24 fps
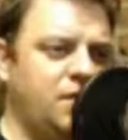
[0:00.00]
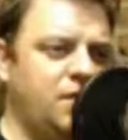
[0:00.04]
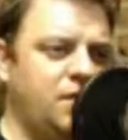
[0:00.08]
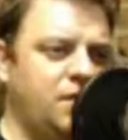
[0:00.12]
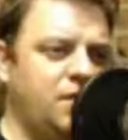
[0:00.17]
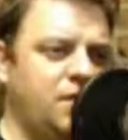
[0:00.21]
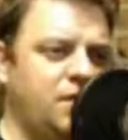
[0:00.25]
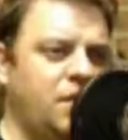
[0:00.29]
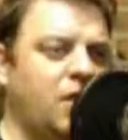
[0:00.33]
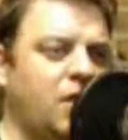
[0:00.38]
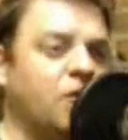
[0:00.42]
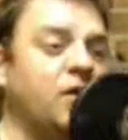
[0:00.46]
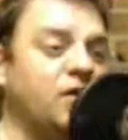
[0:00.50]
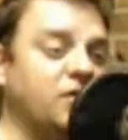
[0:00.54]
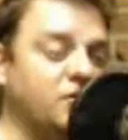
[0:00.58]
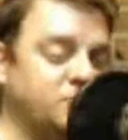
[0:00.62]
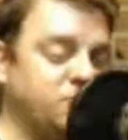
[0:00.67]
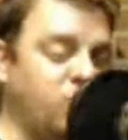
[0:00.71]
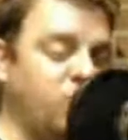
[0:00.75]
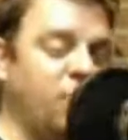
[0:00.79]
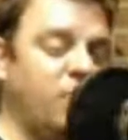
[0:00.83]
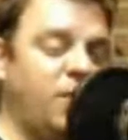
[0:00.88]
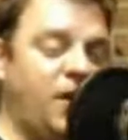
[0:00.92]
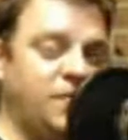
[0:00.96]
Okay, there's
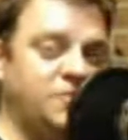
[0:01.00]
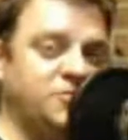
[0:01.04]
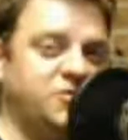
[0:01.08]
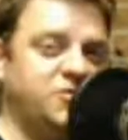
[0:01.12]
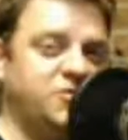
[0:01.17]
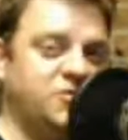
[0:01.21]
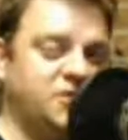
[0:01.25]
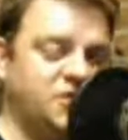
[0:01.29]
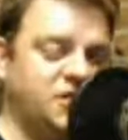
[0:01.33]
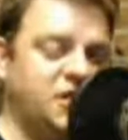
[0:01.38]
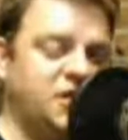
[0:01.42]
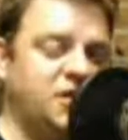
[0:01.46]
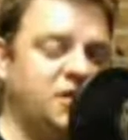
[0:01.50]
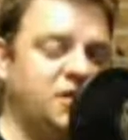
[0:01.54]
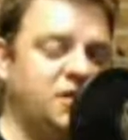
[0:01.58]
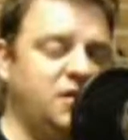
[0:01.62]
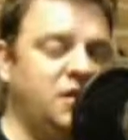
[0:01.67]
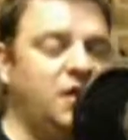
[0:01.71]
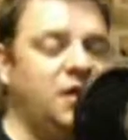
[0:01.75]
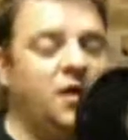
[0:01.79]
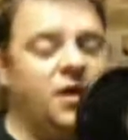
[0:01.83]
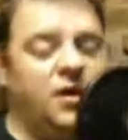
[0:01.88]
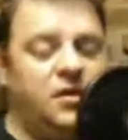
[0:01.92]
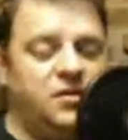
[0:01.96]
more bombs you can set.
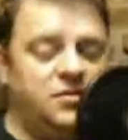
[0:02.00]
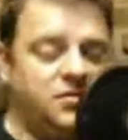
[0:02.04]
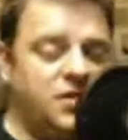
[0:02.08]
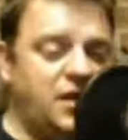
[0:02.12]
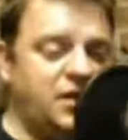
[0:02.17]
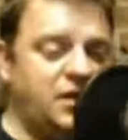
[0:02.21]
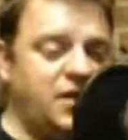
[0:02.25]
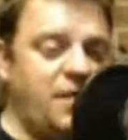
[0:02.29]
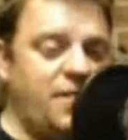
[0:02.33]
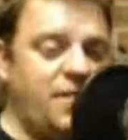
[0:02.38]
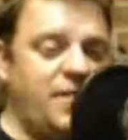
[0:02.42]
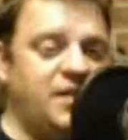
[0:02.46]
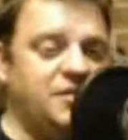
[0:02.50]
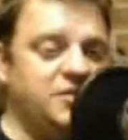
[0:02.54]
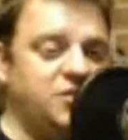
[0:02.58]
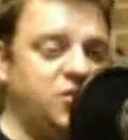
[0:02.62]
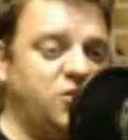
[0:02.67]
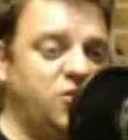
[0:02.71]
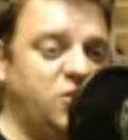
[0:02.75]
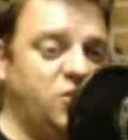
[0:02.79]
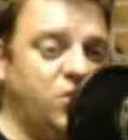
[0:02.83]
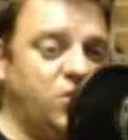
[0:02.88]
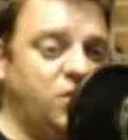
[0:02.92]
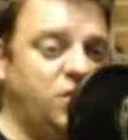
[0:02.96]
So I mean that's
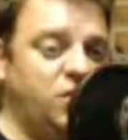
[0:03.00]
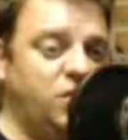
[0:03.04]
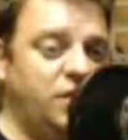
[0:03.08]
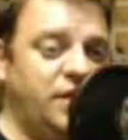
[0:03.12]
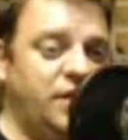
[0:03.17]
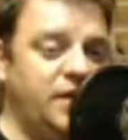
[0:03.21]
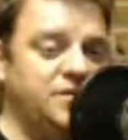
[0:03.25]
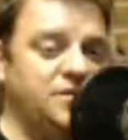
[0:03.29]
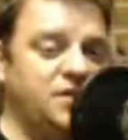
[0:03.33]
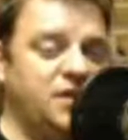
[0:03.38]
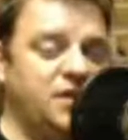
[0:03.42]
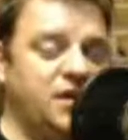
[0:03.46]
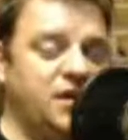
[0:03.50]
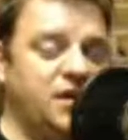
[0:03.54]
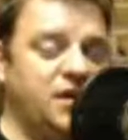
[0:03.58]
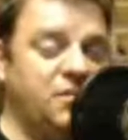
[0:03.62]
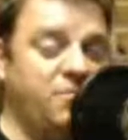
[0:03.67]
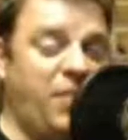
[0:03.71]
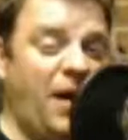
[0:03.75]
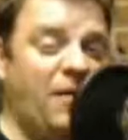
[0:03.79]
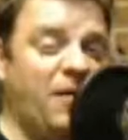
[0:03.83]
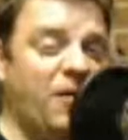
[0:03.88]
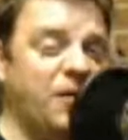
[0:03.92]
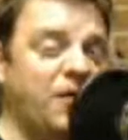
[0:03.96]
cool. That's
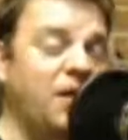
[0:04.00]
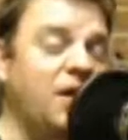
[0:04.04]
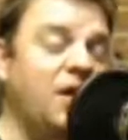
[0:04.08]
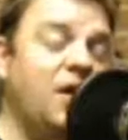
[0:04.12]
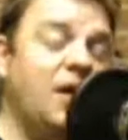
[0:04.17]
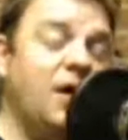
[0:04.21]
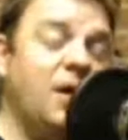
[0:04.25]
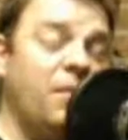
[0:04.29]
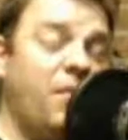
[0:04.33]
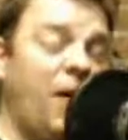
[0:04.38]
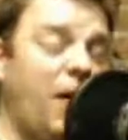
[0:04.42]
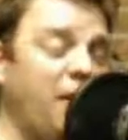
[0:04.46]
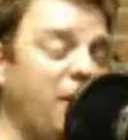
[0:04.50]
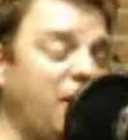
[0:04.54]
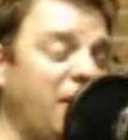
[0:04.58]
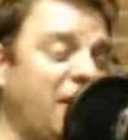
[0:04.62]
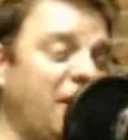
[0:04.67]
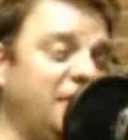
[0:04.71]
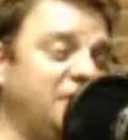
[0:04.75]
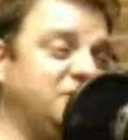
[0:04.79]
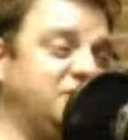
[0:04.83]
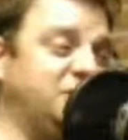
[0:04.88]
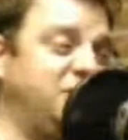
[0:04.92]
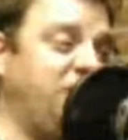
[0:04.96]

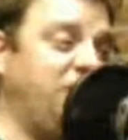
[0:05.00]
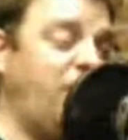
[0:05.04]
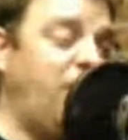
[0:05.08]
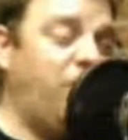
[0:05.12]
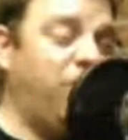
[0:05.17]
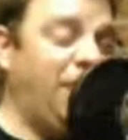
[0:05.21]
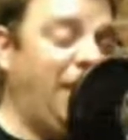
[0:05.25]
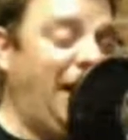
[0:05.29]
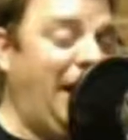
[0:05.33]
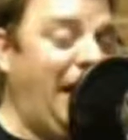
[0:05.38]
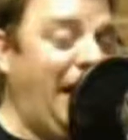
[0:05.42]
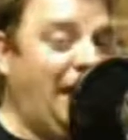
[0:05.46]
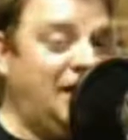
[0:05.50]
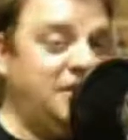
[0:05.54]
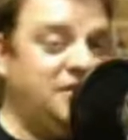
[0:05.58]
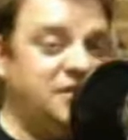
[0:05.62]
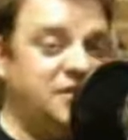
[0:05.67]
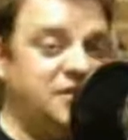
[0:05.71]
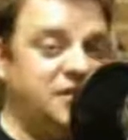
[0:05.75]
Bomberman's a blast.